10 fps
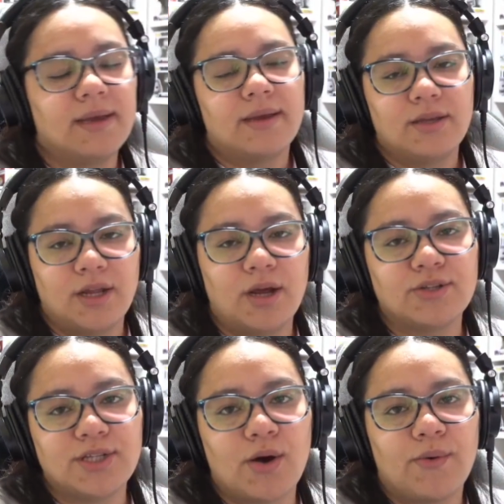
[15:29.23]
You know,
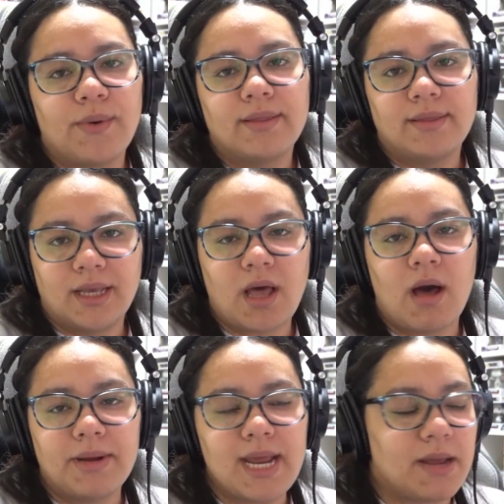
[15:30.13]
so the
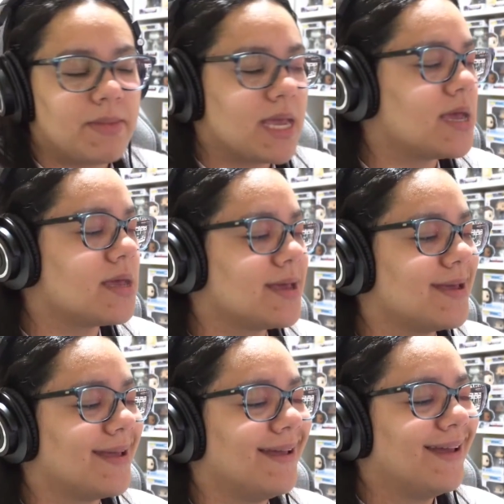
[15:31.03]
common enemy.
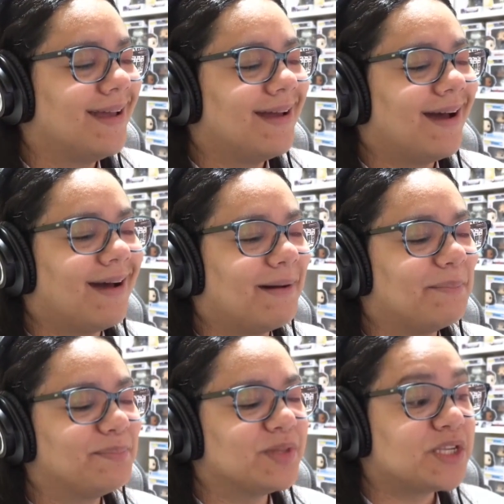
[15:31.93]

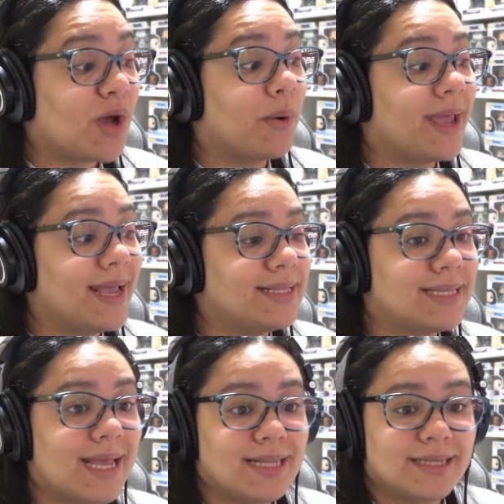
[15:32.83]
So
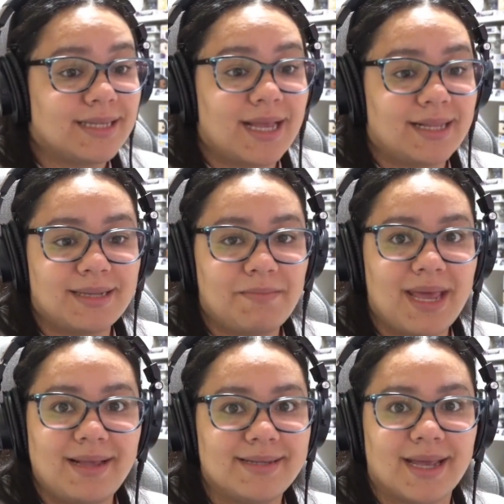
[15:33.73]
it's
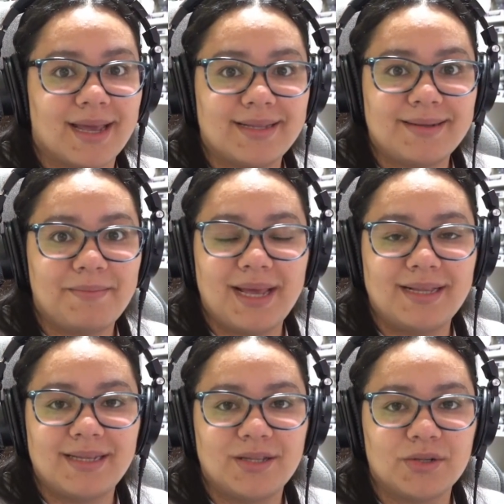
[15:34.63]
amazing. It's
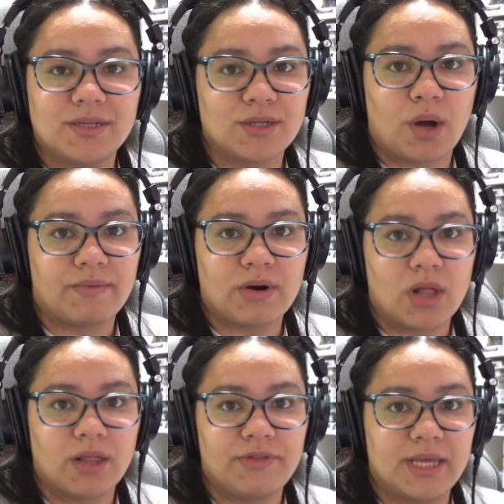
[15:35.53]
amazing to discover
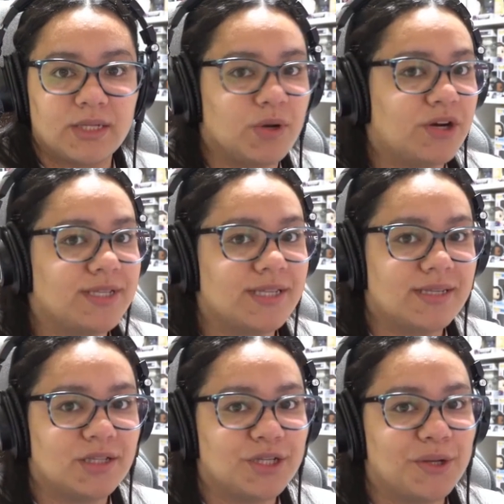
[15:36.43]
all of this. We are in
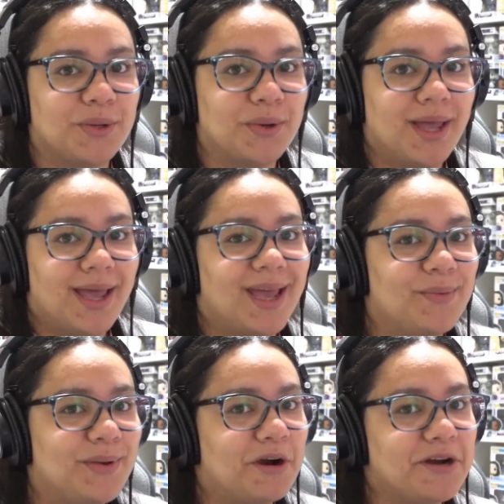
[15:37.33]
season two and
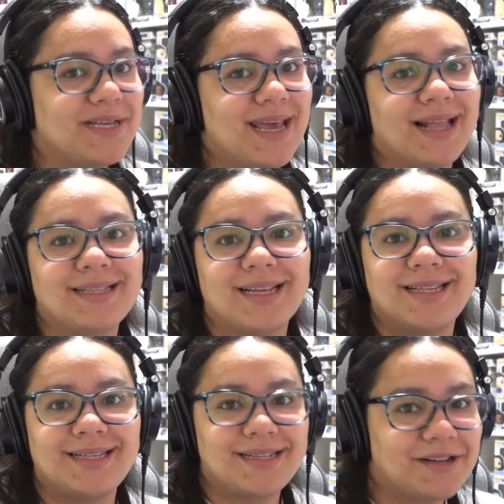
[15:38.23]
we are yet
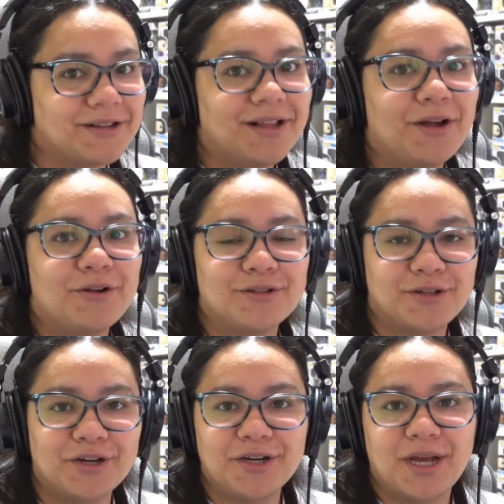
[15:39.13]
still
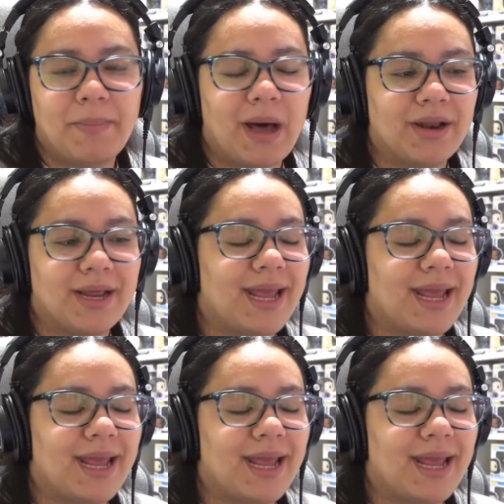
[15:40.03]
learning about it.